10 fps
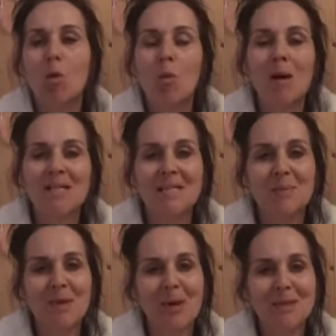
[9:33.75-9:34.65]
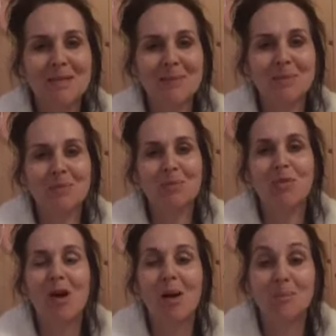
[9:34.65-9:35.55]
all my DPO symptoms
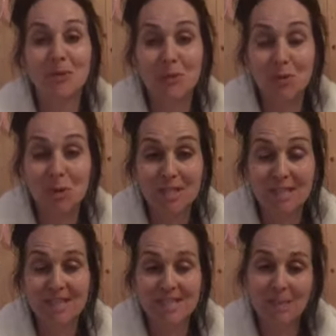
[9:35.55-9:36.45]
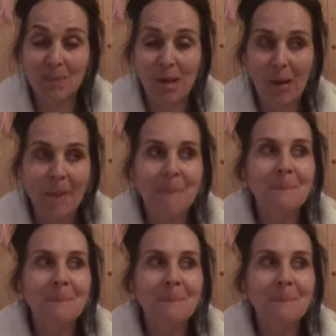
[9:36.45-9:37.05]
right up to 14 DPO.